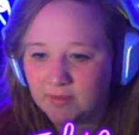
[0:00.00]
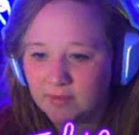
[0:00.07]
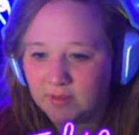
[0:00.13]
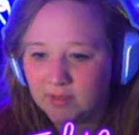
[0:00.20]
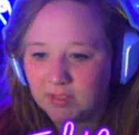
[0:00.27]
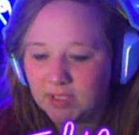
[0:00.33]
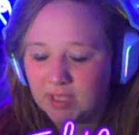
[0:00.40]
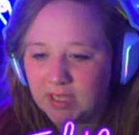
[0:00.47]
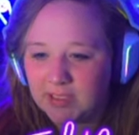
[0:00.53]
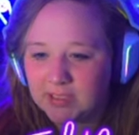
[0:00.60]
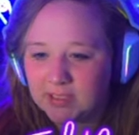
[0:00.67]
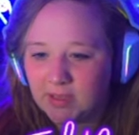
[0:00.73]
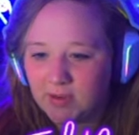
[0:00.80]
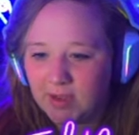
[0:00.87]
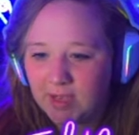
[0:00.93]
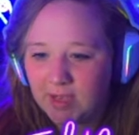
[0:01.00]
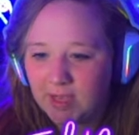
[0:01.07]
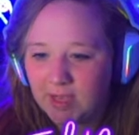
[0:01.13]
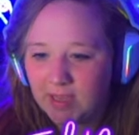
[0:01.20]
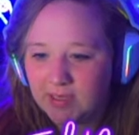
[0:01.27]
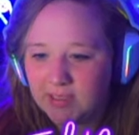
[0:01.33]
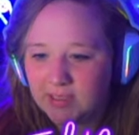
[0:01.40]
Let's go
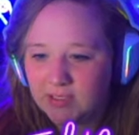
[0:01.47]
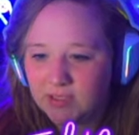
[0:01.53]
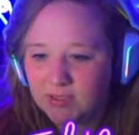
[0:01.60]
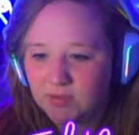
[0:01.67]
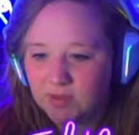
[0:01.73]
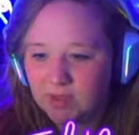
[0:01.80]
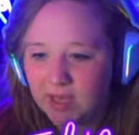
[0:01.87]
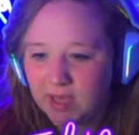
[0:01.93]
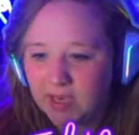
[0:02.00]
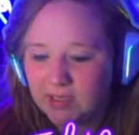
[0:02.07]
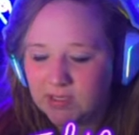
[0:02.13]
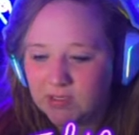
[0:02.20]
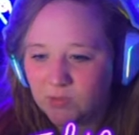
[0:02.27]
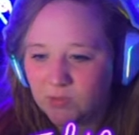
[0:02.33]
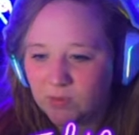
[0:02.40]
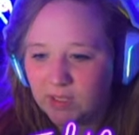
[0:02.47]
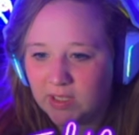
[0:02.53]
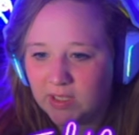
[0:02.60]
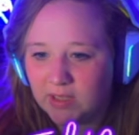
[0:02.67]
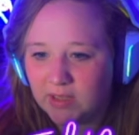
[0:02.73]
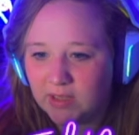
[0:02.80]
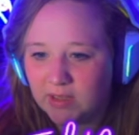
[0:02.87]
ahead and do that
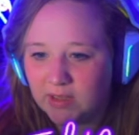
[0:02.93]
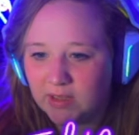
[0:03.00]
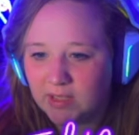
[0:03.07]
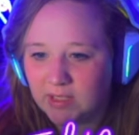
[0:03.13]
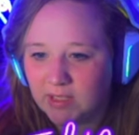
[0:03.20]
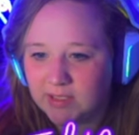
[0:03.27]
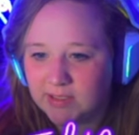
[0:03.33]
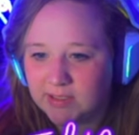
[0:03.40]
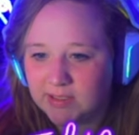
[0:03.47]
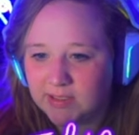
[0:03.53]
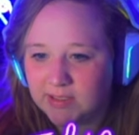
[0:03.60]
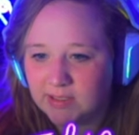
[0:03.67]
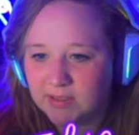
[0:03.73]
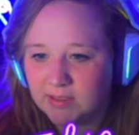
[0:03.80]
with these.